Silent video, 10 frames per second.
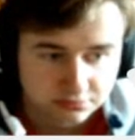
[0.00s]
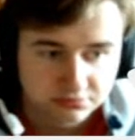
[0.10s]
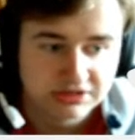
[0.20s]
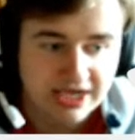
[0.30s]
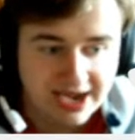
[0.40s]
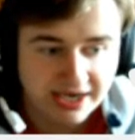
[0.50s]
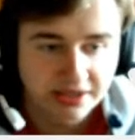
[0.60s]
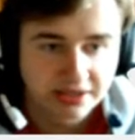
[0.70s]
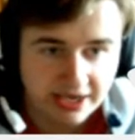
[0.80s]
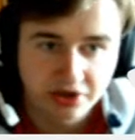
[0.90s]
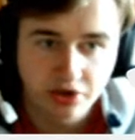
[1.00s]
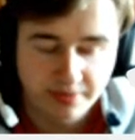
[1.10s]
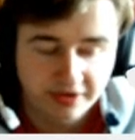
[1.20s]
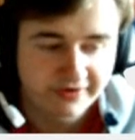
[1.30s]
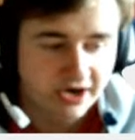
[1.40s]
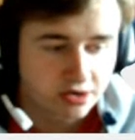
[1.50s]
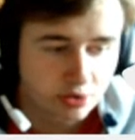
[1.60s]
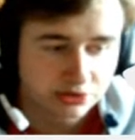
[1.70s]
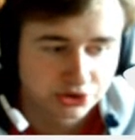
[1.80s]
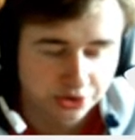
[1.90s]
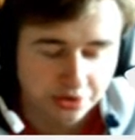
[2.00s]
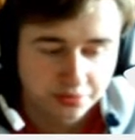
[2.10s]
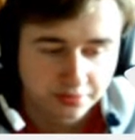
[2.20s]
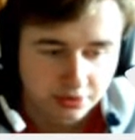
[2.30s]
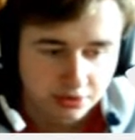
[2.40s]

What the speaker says: that could be very well true.